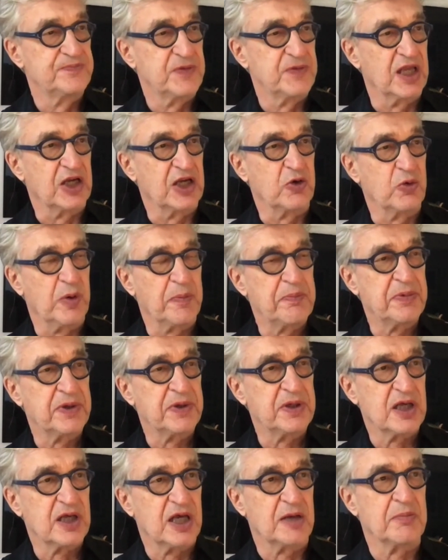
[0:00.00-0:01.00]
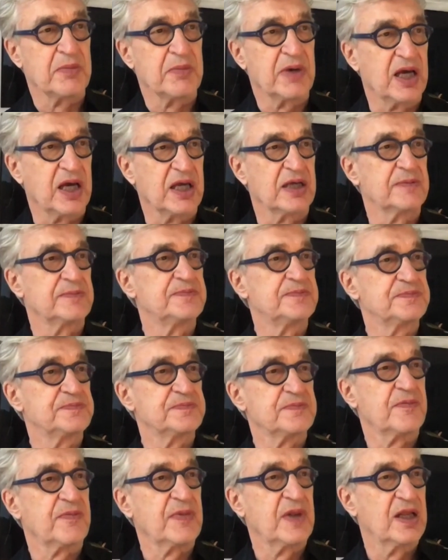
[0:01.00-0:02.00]
equipment and my
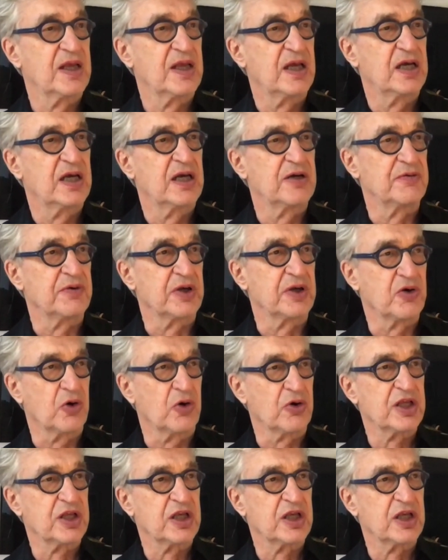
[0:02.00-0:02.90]
recording